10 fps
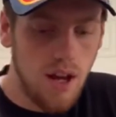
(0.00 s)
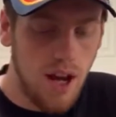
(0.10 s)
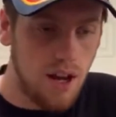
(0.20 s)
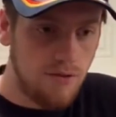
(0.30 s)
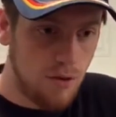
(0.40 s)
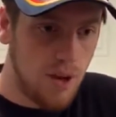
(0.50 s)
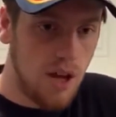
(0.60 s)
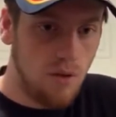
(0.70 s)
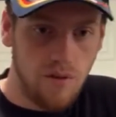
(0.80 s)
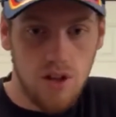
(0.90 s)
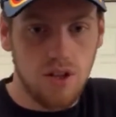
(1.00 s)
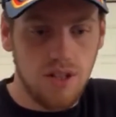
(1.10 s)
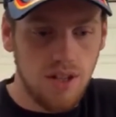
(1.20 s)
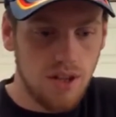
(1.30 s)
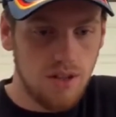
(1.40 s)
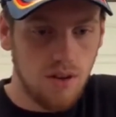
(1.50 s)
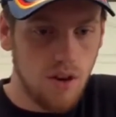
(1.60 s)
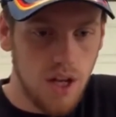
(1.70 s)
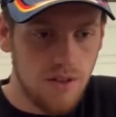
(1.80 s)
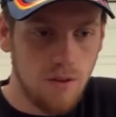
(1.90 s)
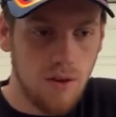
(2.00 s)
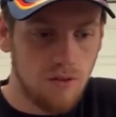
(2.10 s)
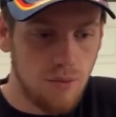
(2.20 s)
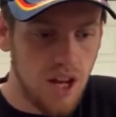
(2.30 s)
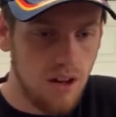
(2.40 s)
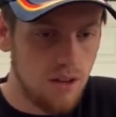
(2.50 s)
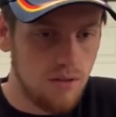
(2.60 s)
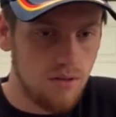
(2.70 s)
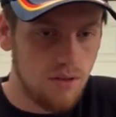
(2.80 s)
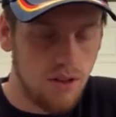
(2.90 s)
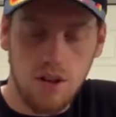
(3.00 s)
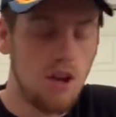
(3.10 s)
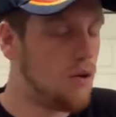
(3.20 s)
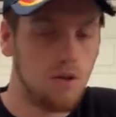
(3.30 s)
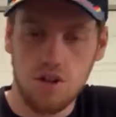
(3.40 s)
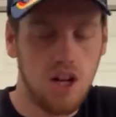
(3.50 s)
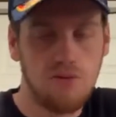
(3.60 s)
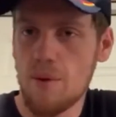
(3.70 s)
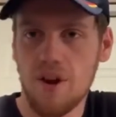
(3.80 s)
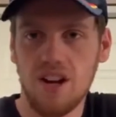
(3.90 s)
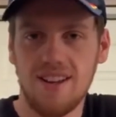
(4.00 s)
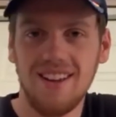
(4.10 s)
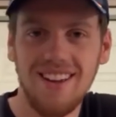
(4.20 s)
And for me, Revenge of the Sith is the greatest film ever made. No one will change my mind.